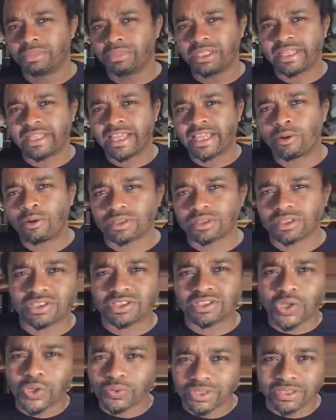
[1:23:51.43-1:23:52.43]
be down with the
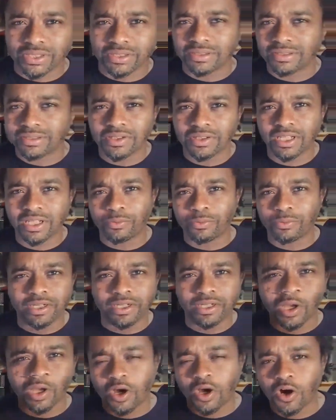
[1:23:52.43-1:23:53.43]
Sultan so that
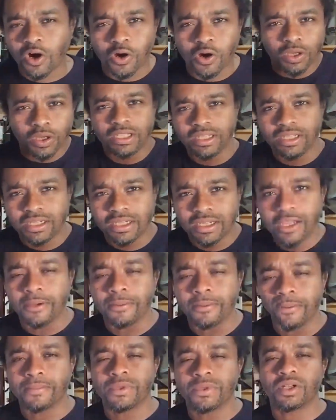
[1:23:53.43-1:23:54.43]
we can all click
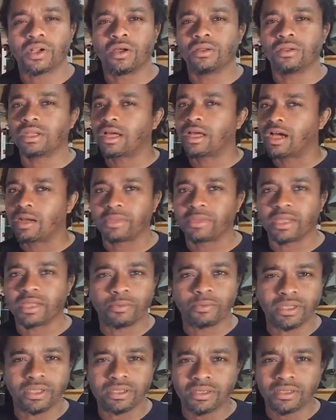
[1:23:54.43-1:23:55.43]
up. You know, nah,
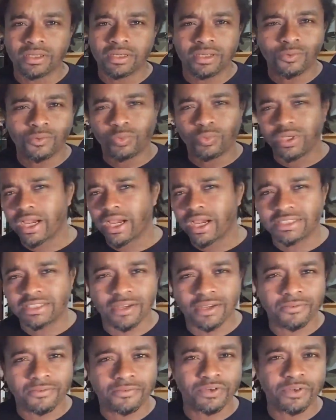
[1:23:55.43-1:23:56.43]
man, we
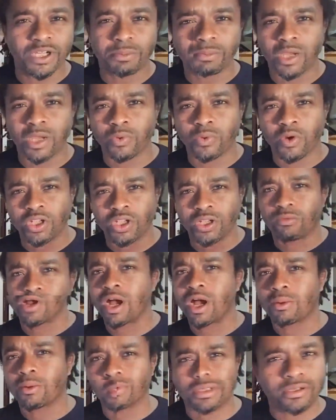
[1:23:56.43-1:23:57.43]
hijack free, man. We only
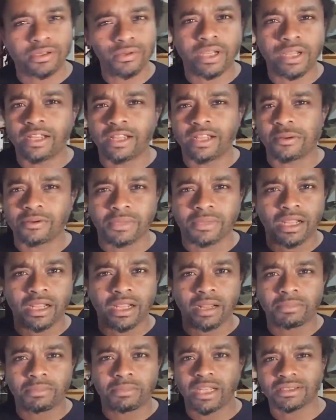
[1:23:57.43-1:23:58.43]
rock with the Creator, man.
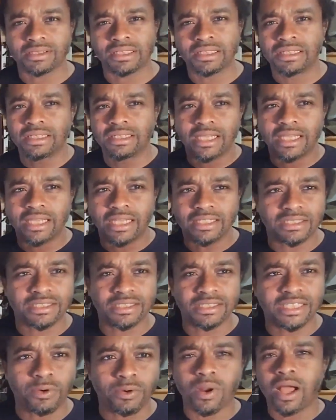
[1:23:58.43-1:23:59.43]
I mean, that's just
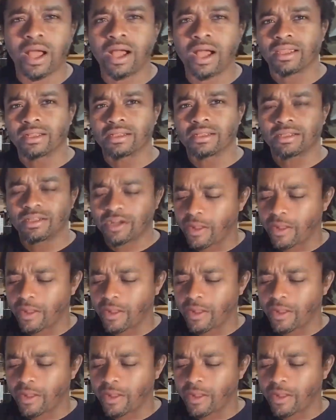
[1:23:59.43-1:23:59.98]
how we rock it, you